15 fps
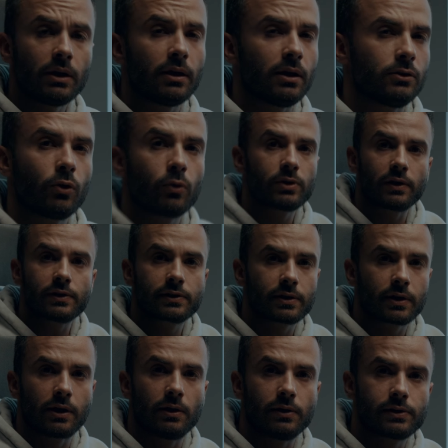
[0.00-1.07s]
and those are
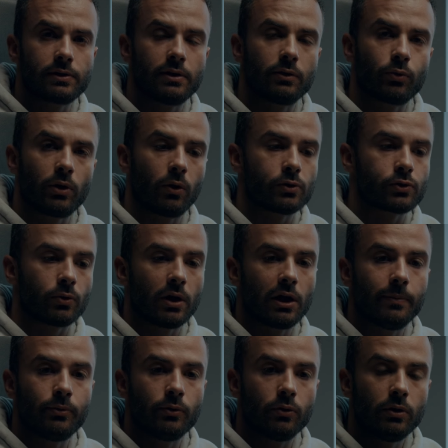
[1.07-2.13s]
skills that will also
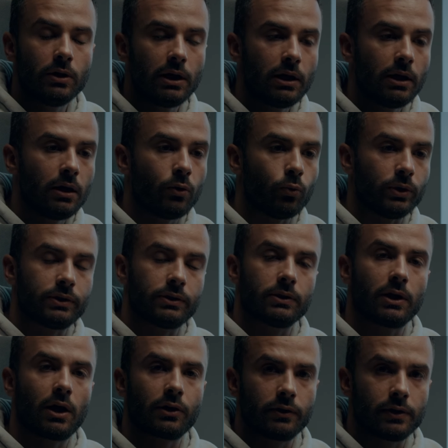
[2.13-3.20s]
help you with
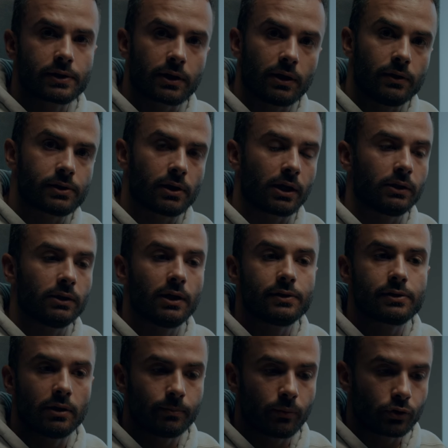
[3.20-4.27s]
harder skills like the
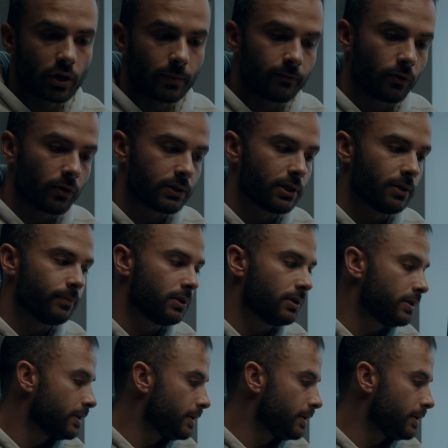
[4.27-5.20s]
handstand push-up, for example.